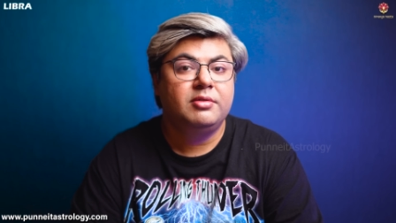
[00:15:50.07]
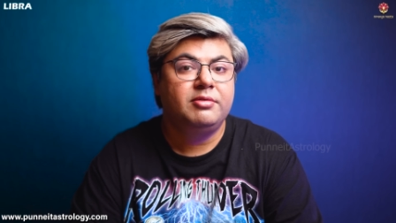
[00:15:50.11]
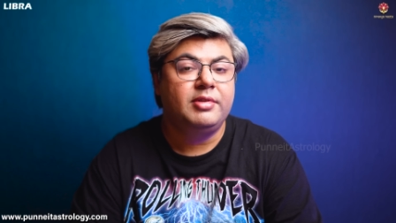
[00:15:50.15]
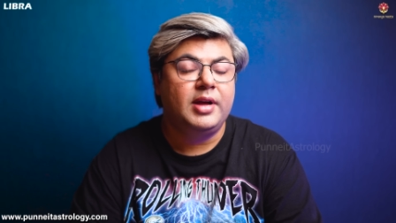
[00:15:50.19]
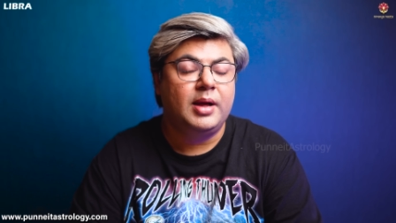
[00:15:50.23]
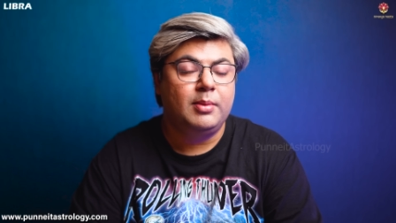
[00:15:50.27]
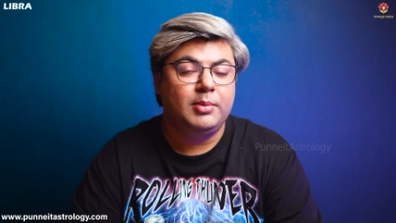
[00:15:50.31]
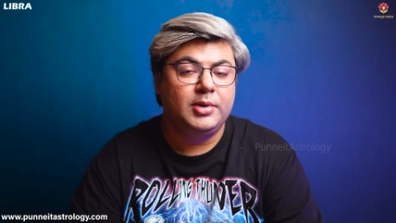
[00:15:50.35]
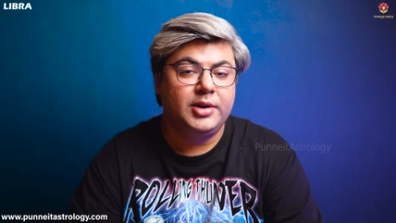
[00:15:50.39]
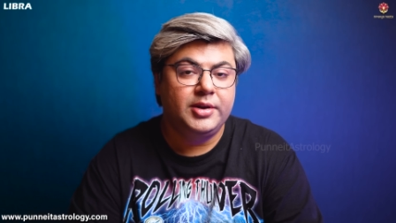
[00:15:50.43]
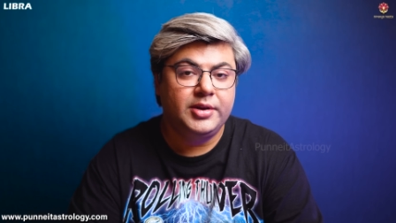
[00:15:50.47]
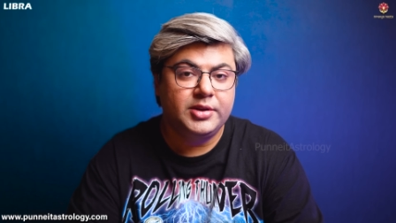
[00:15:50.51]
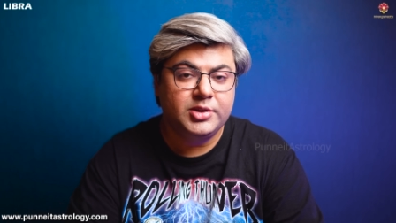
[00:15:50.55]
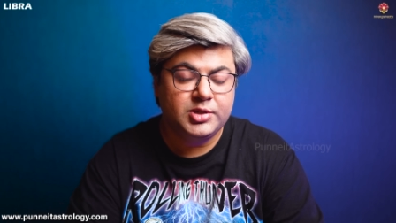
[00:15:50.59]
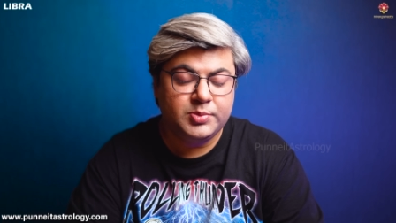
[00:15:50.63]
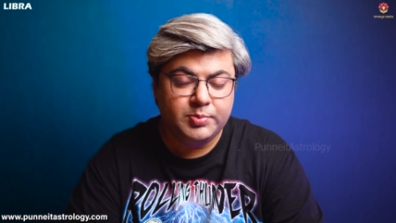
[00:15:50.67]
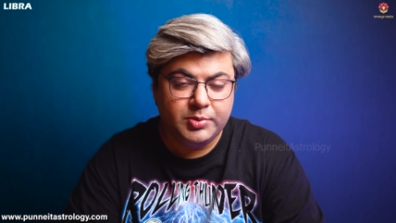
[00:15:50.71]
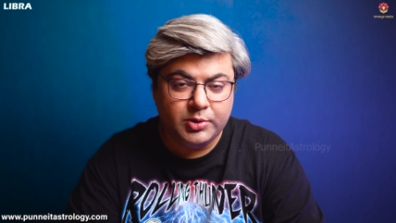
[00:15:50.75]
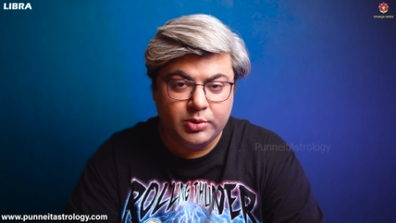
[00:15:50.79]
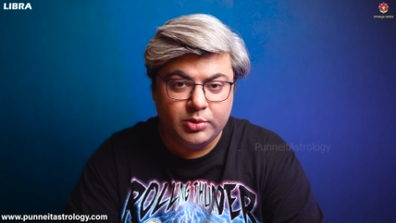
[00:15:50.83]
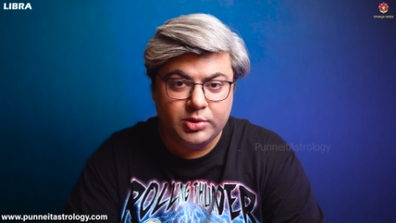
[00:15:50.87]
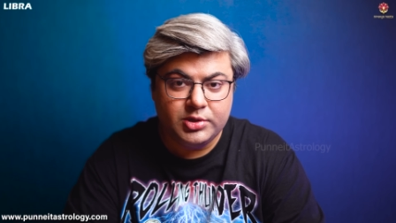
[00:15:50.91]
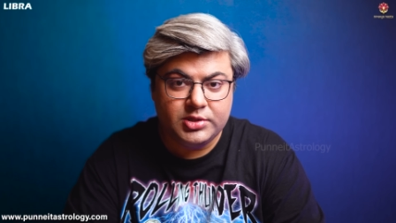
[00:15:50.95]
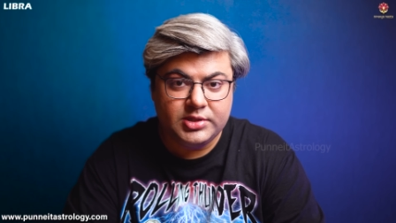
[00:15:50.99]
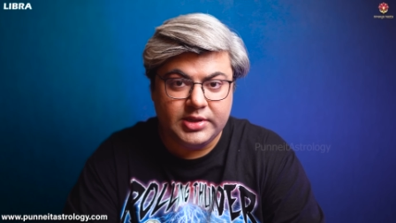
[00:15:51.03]
family
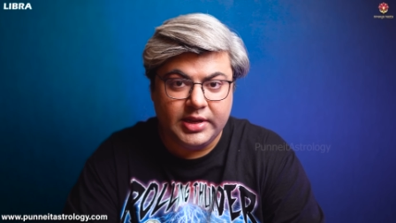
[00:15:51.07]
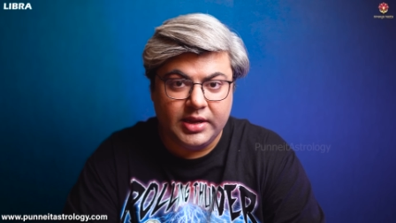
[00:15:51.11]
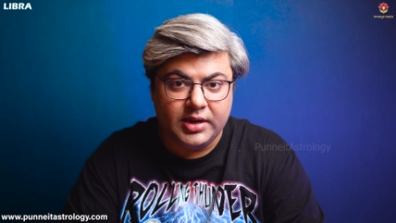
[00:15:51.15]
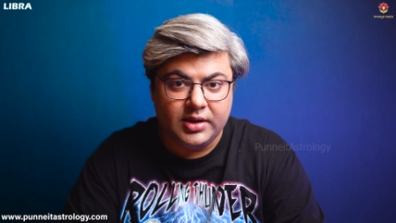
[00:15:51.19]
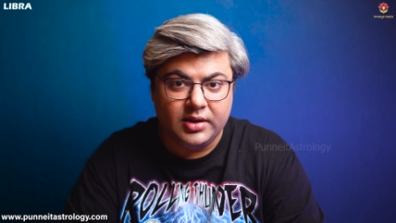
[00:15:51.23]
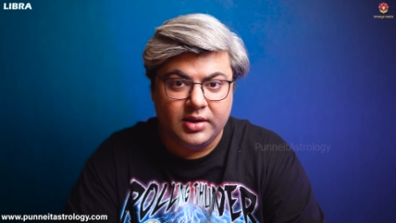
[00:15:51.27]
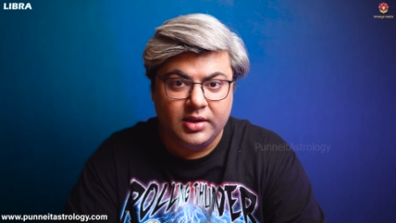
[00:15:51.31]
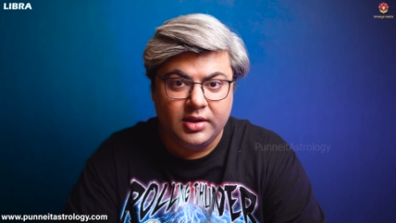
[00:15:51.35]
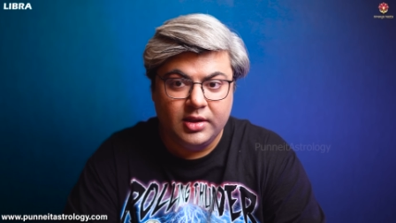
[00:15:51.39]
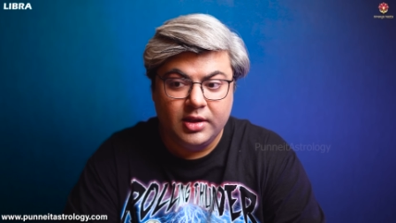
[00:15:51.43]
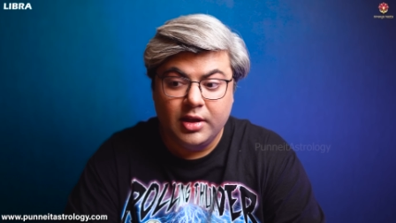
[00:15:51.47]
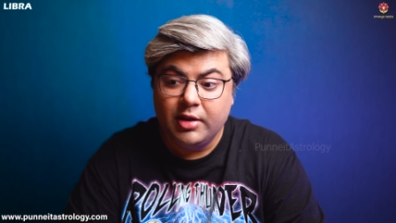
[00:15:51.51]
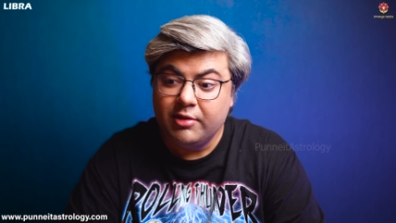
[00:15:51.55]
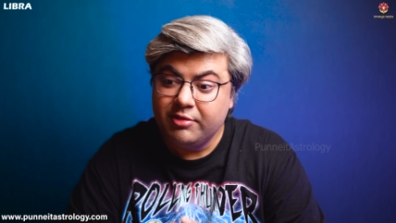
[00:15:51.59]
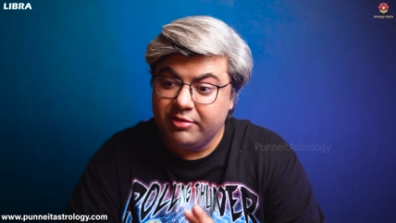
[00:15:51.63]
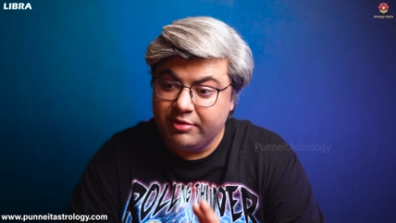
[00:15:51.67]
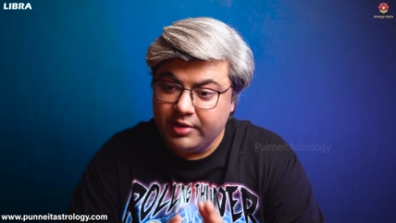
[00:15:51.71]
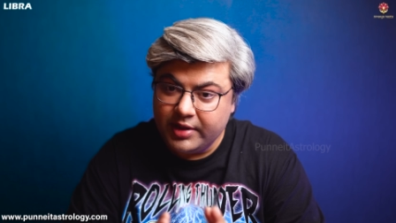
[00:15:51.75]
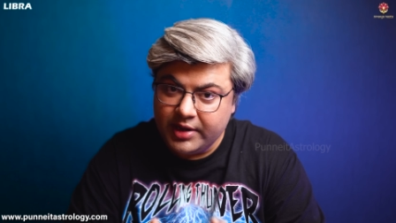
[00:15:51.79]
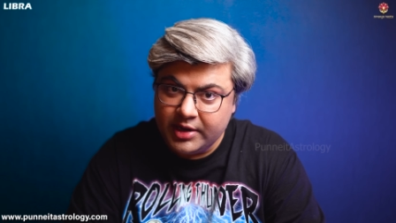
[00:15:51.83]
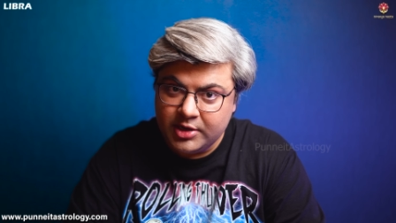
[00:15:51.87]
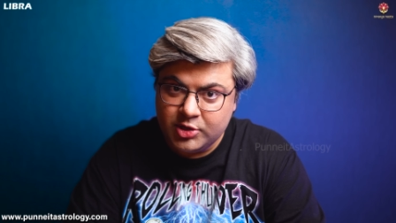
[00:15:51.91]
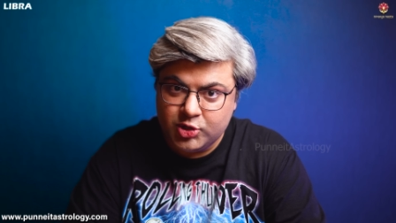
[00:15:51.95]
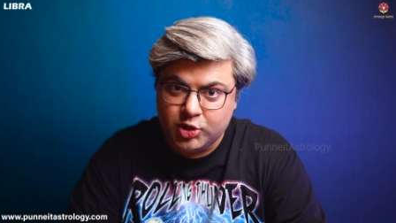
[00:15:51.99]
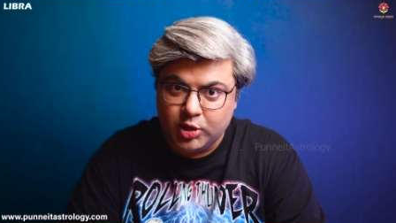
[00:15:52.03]
disputes and
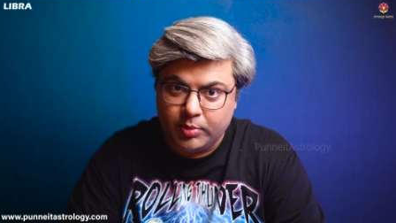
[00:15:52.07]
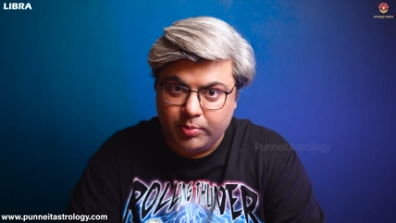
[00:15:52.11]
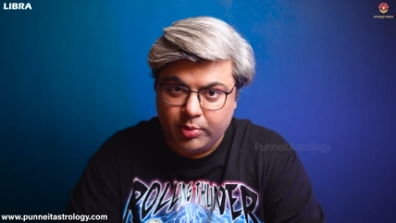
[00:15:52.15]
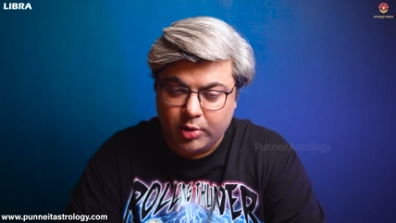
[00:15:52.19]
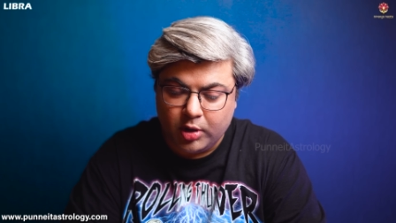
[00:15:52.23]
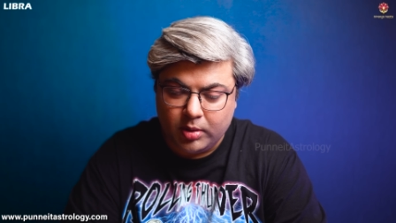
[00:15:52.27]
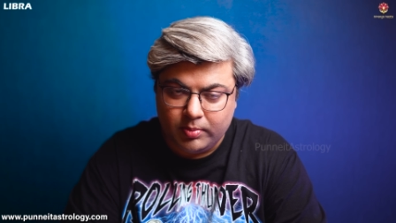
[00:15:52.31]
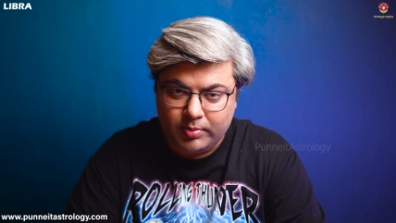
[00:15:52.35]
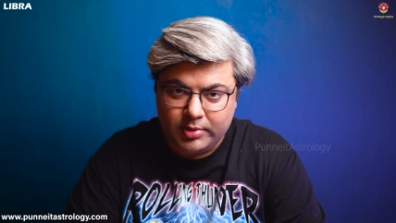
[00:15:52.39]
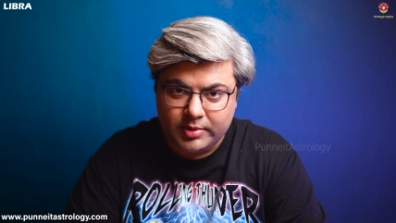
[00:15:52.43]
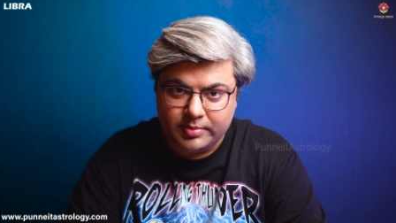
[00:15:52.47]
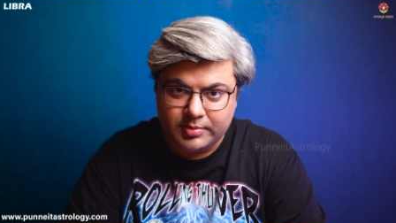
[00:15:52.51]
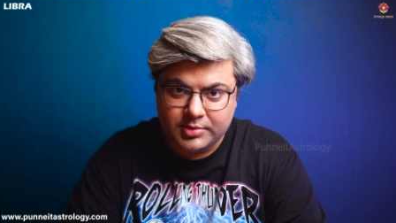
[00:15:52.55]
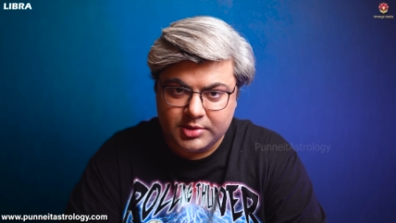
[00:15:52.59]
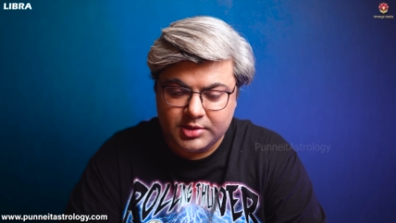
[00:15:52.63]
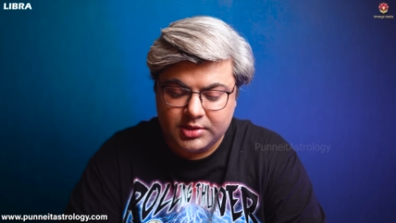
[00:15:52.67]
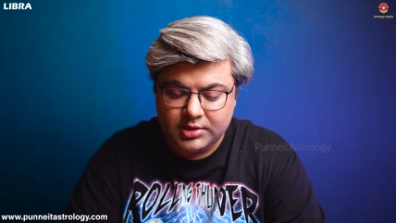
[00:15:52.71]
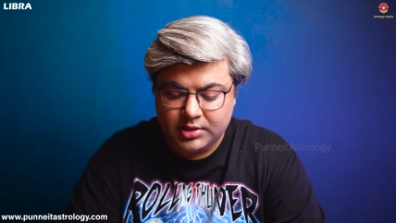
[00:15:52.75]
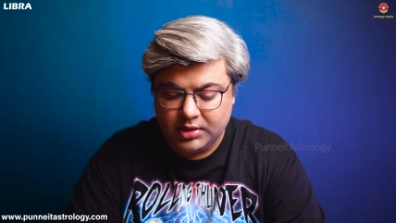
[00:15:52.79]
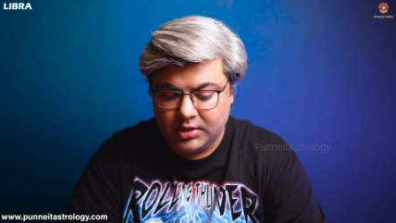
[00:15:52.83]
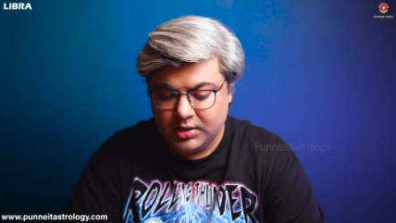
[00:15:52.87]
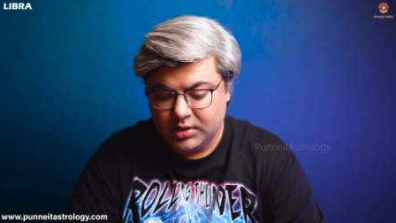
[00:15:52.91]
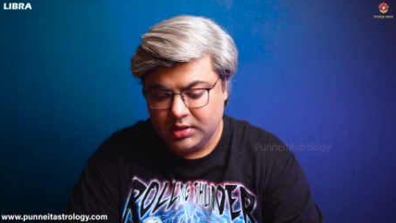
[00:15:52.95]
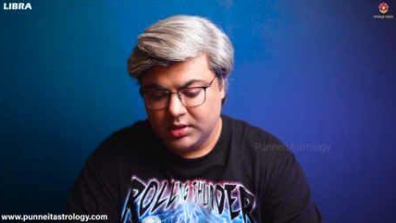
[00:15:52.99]
financial problems.